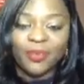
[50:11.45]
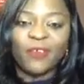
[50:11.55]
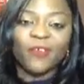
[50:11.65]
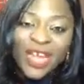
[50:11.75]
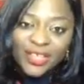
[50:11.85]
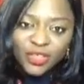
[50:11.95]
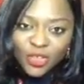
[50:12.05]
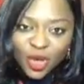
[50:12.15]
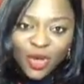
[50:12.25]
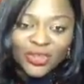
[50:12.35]
Find
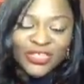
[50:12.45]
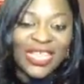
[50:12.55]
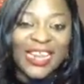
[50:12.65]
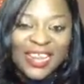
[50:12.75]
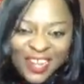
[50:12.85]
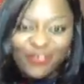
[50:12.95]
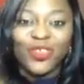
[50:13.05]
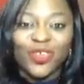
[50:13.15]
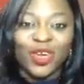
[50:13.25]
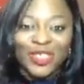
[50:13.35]
songs that
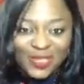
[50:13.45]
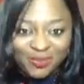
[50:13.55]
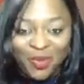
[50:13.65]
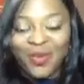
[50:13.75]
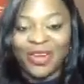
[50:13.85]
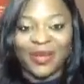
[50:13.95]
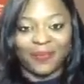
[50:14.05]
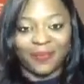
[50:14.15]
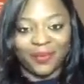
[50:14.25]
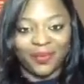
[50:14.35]
lift your spirit up.